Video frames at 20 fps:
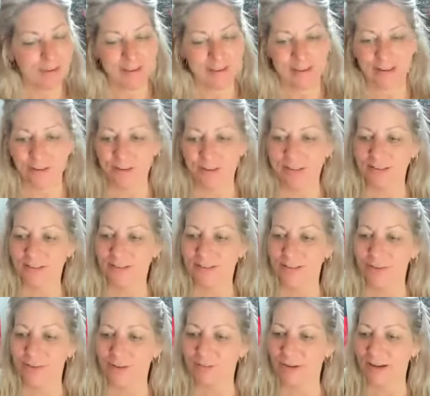here it is
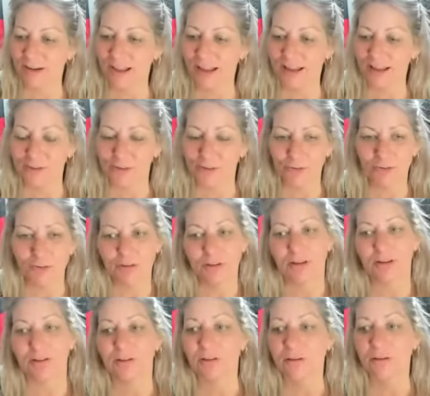looking right at you. And you're
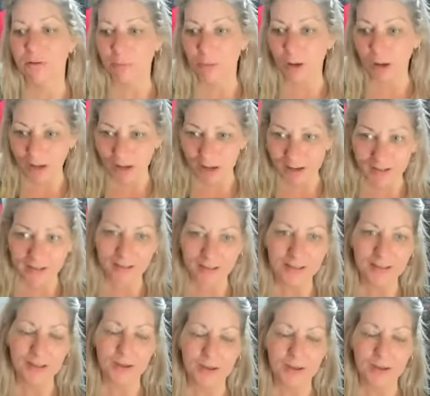like, oh, why?